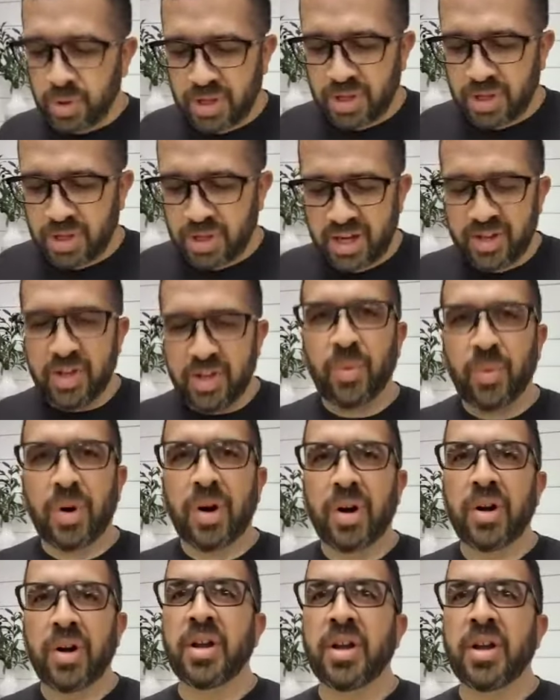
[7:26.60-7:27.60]
Get in the
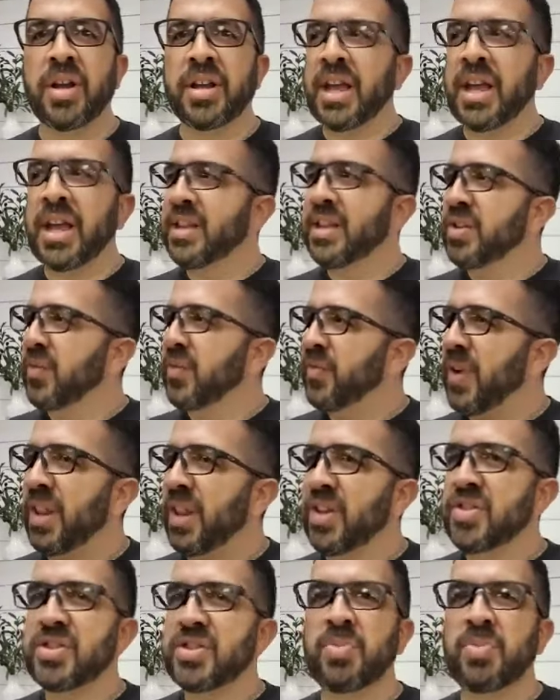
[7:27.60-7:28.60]
Word. Get into
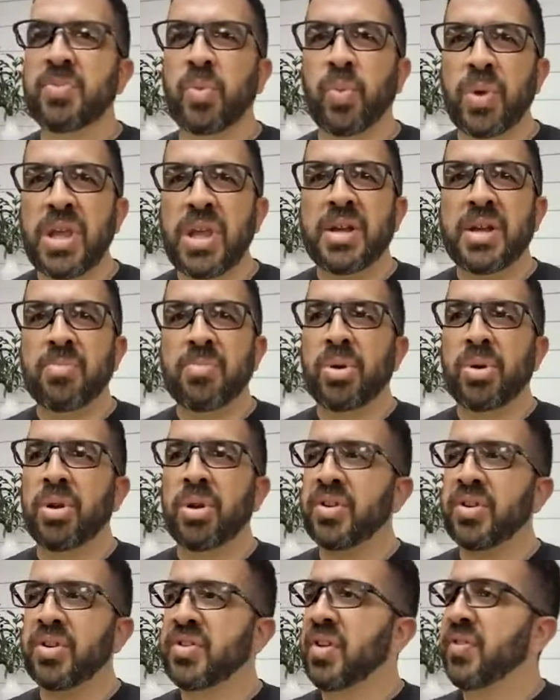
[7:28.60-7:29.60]
fellowship. We can pull
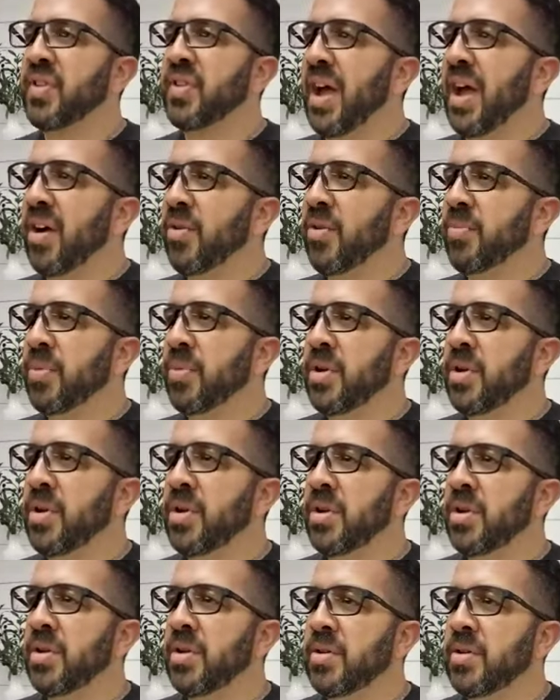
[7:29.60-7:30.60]
ourselves out.
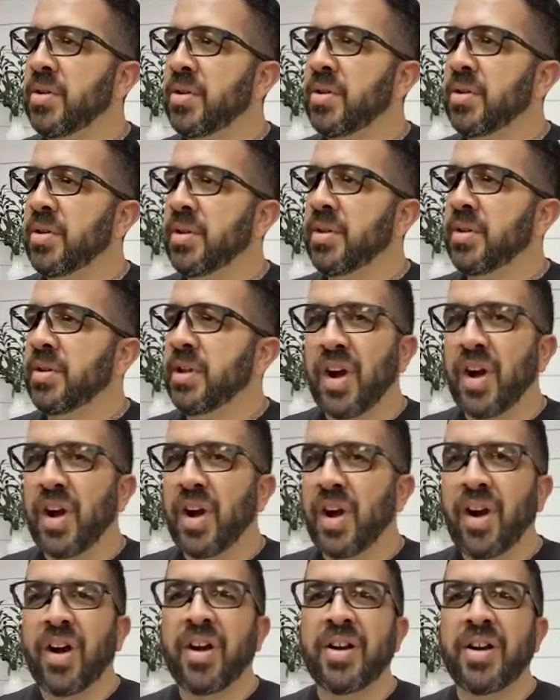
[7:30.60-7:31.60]
It's
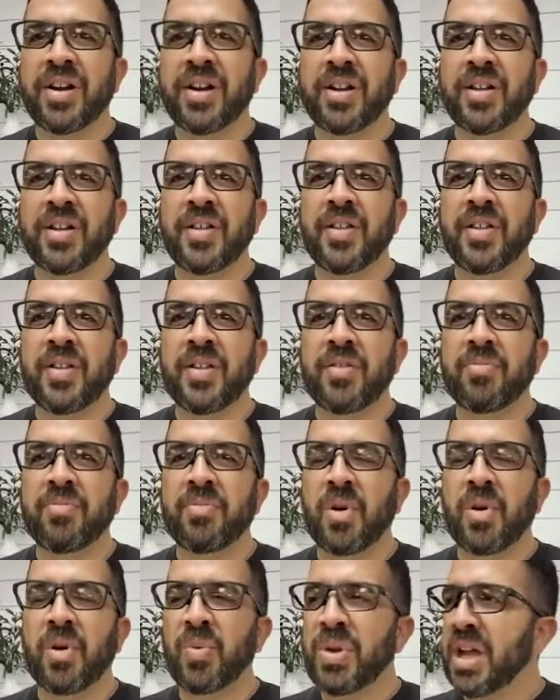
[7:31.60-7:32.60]
hard,
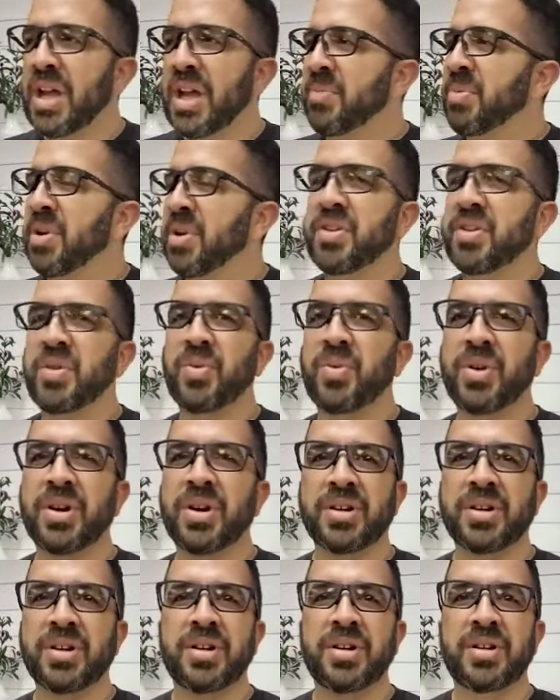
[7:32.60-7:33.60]
but we got to put in the
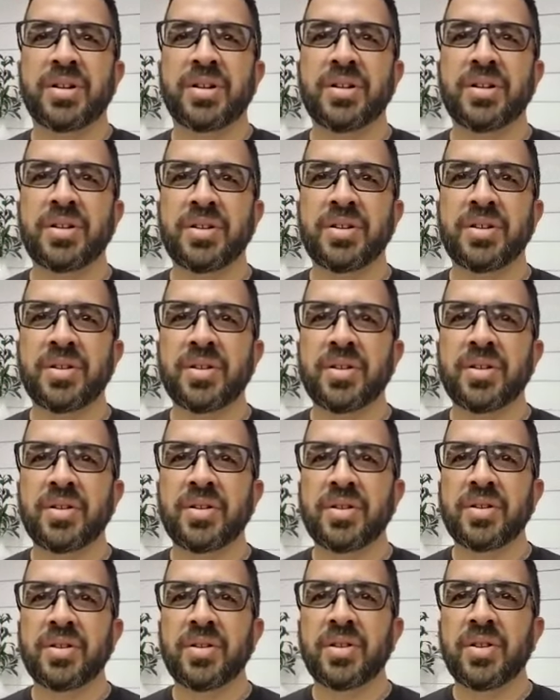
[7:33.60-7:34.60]
work.
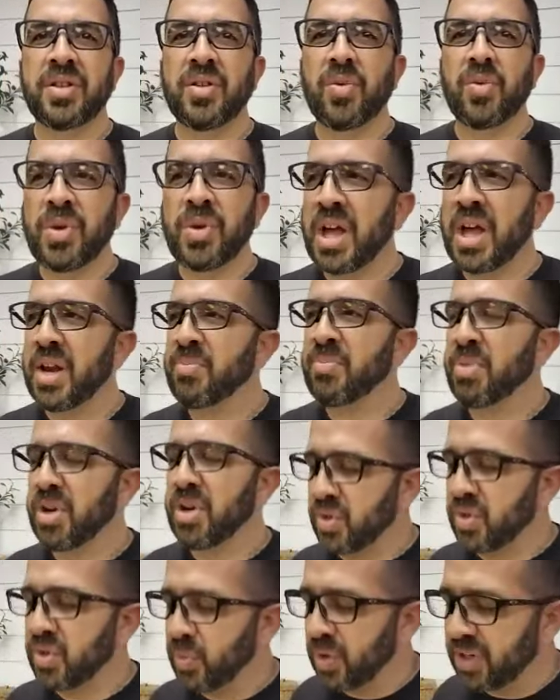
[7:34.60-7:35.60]
We got to
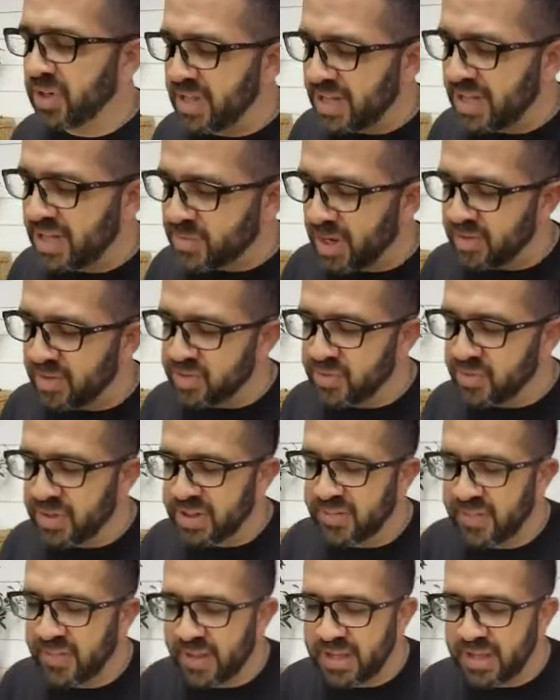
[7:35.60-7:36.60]
put in the work. And that's what I was
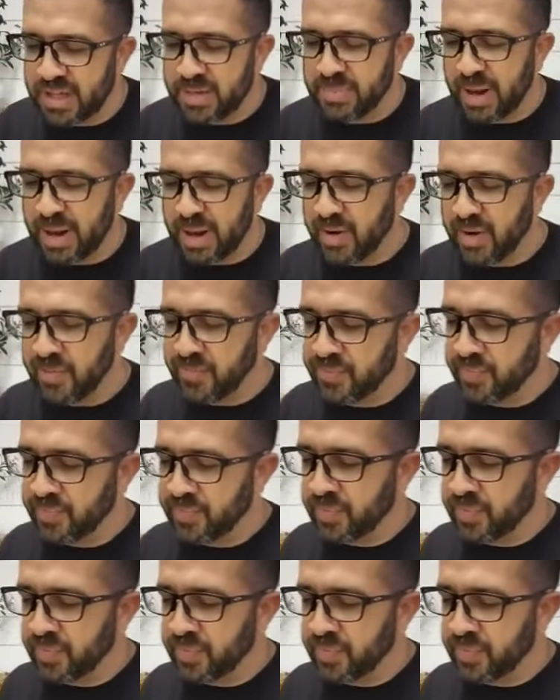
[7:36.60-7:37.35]
really thinking about,